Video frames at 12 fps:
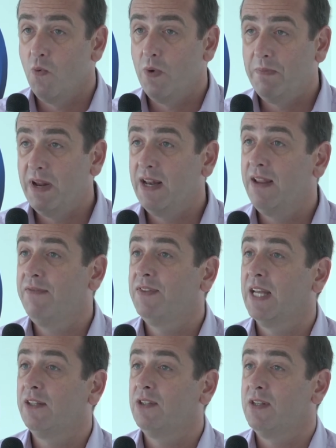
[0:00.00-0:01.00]
We believe
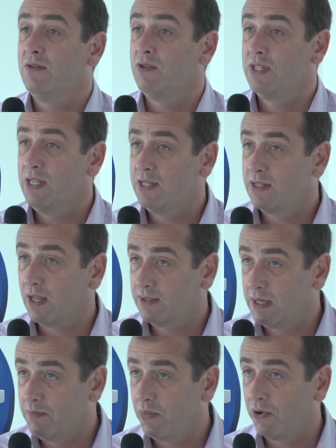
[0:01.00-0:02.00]
that this
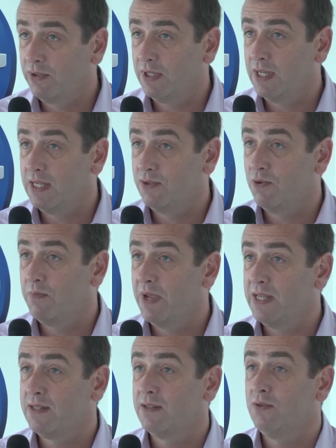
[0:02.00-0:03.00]
starting point is the
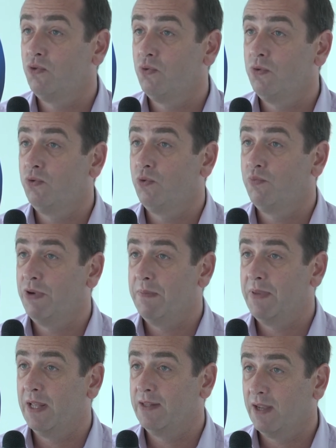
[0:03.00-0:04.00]
best tool to
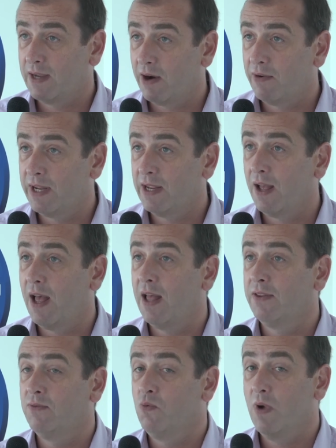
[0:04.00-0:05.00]
prepare their career
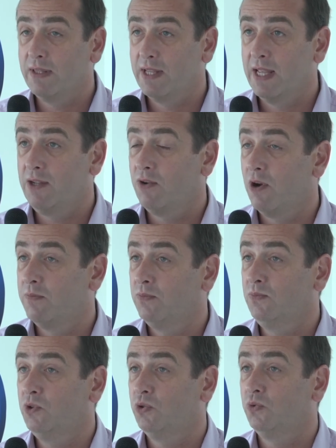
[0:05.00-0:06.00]
and one day
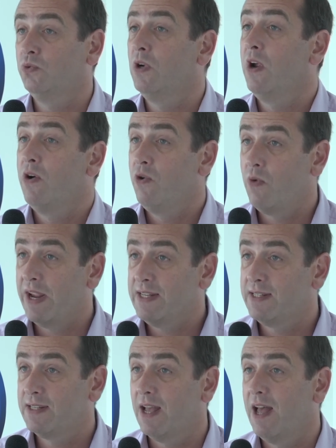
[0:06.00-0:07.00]
come to
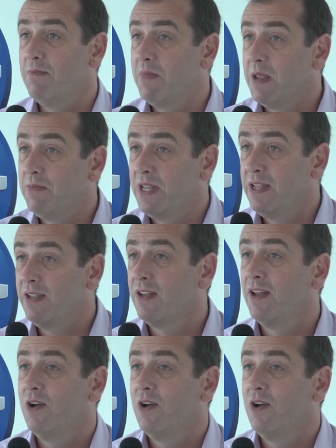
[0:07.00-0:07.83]
race and maybe,